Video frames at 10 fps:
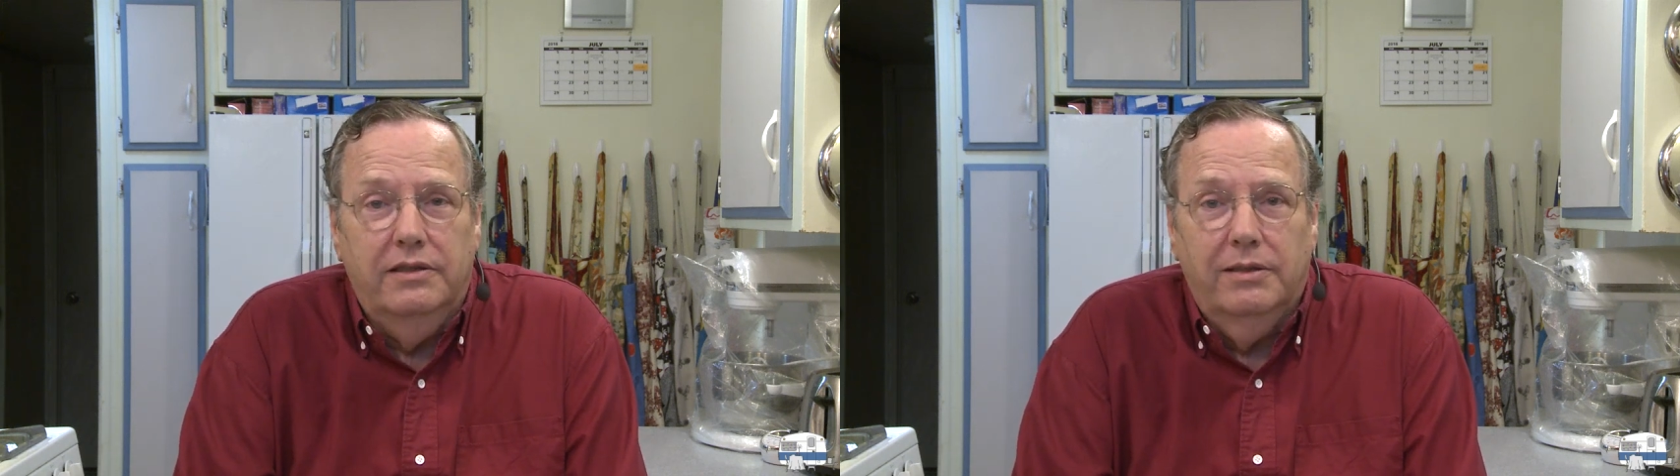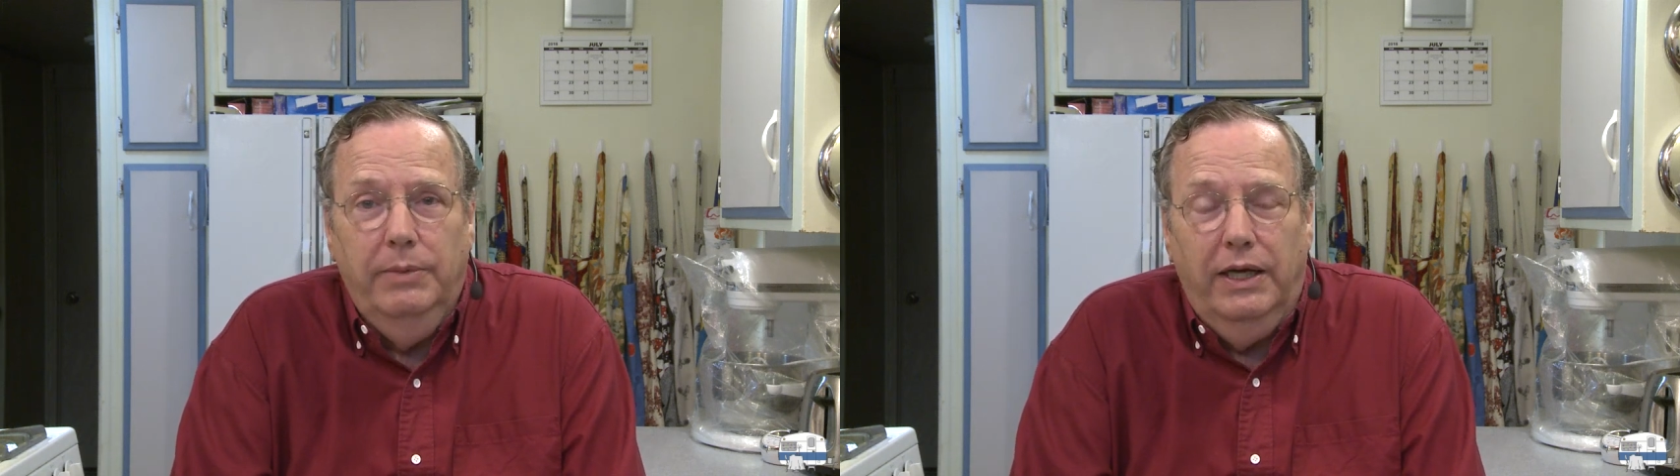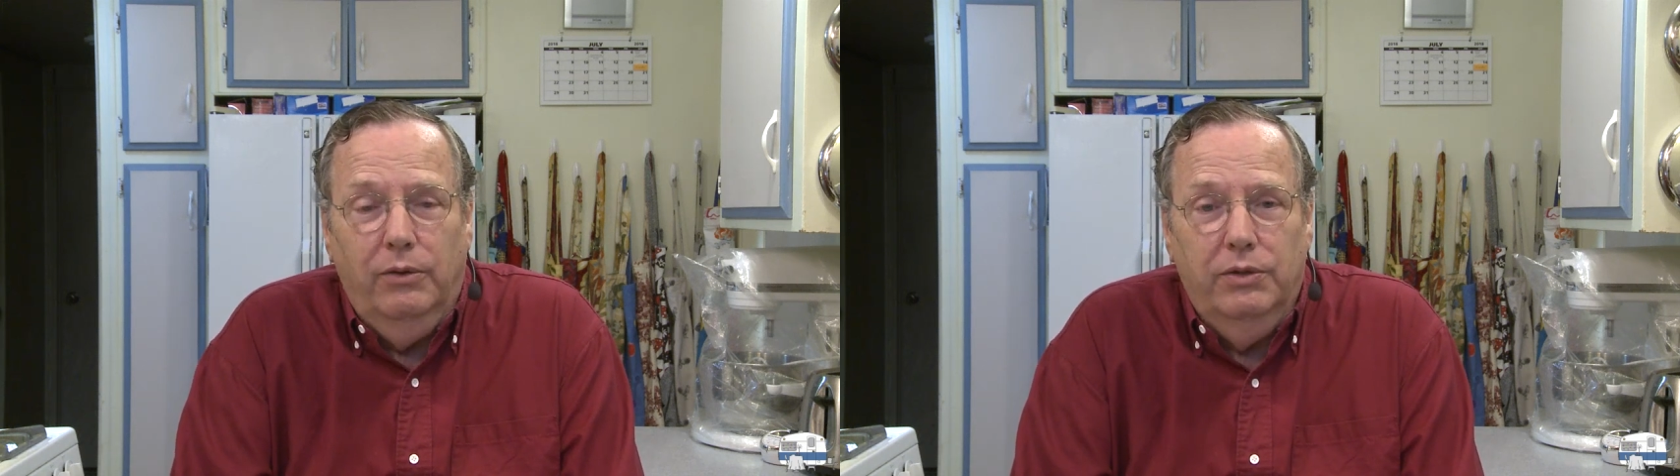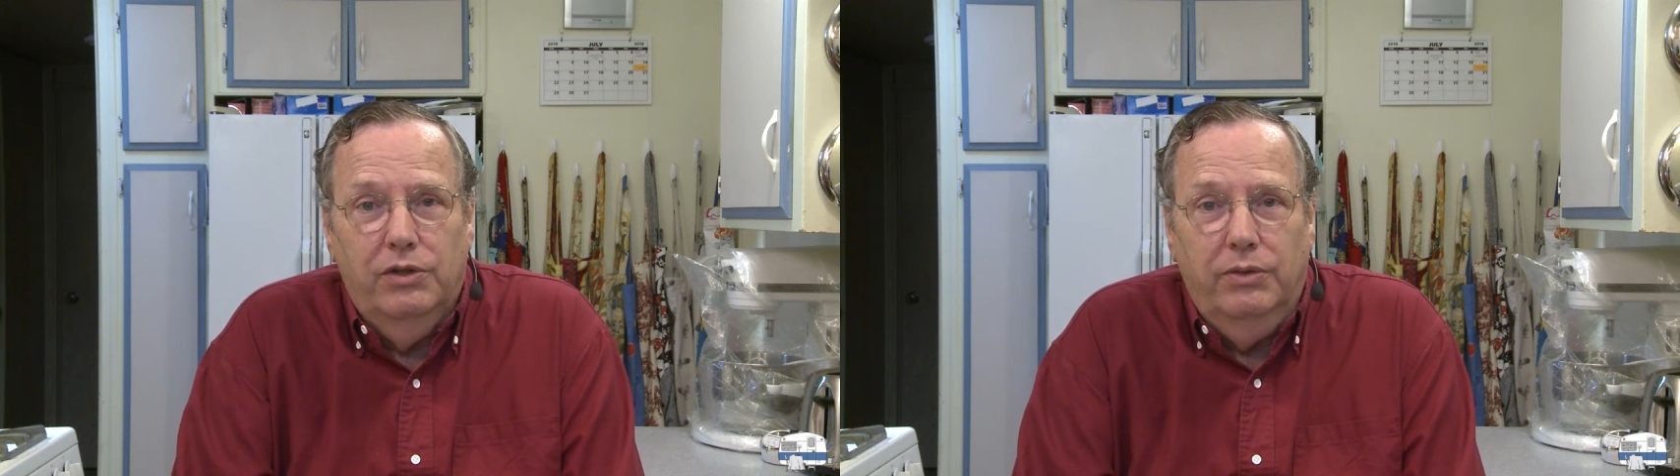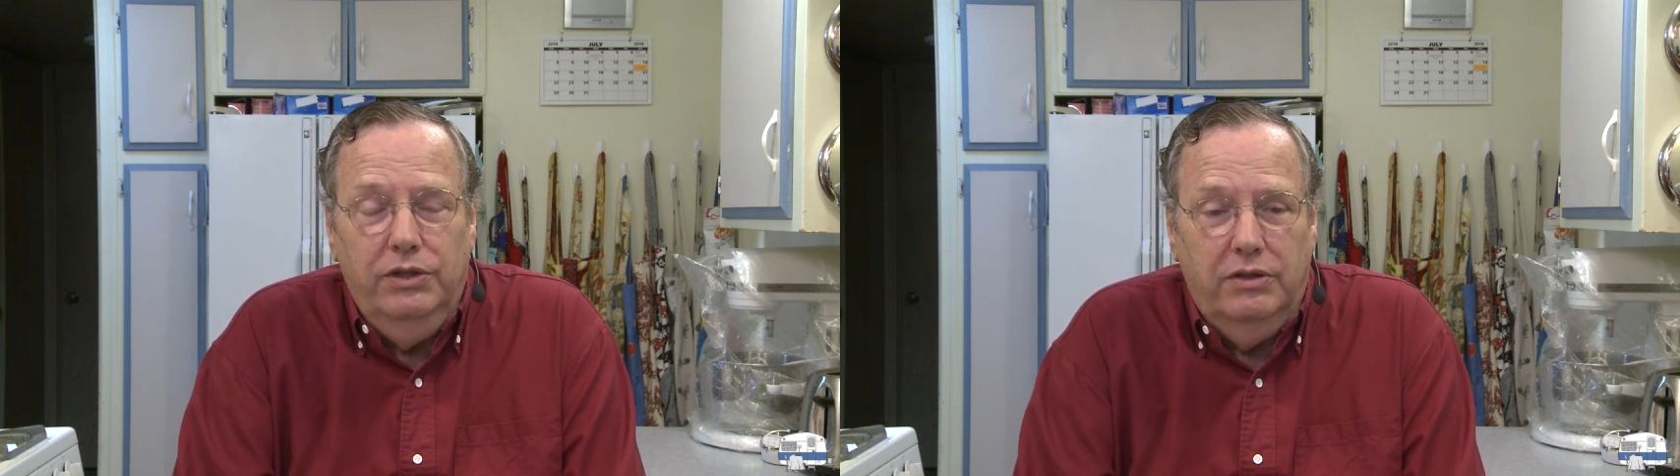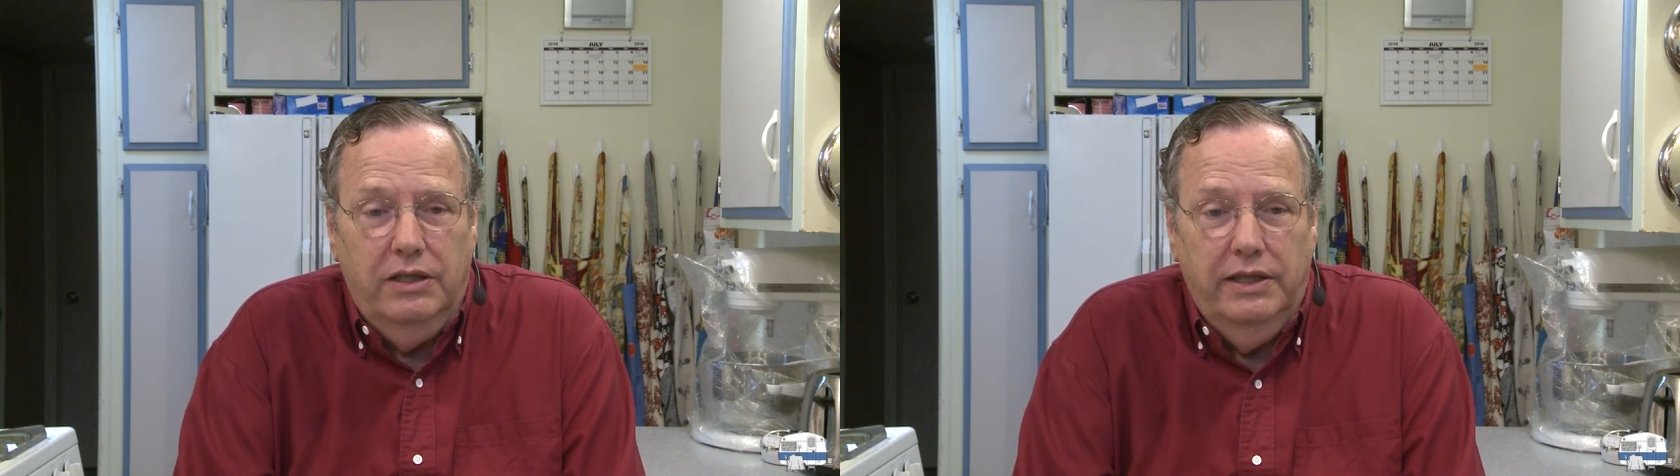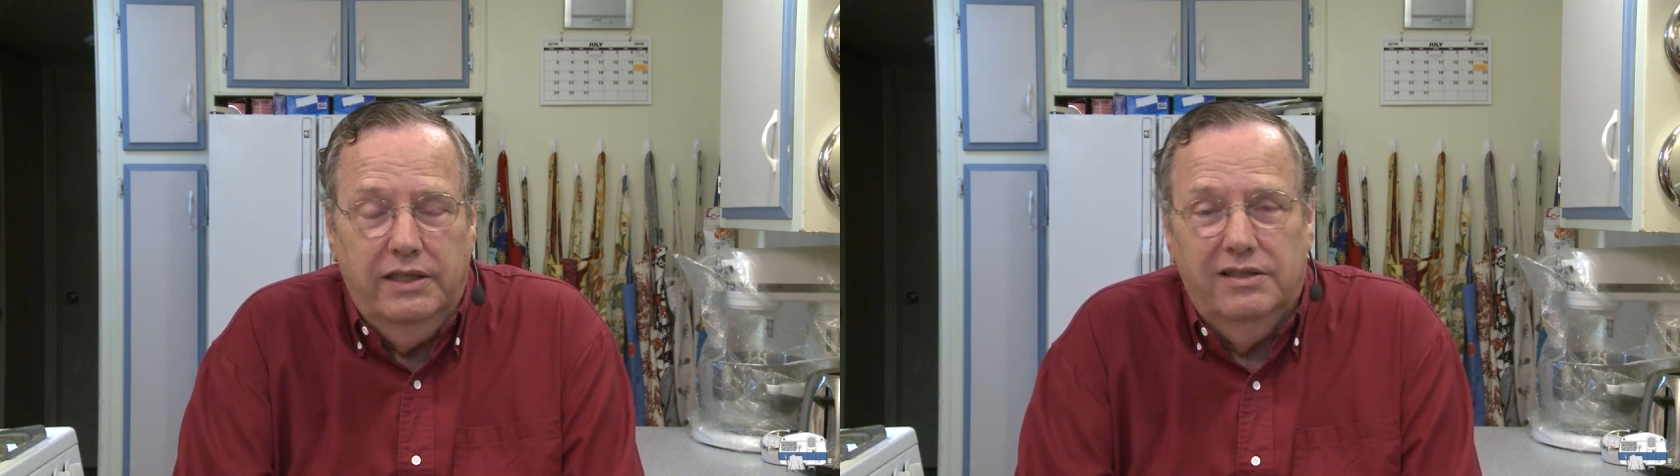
Doesn't matter which one you click.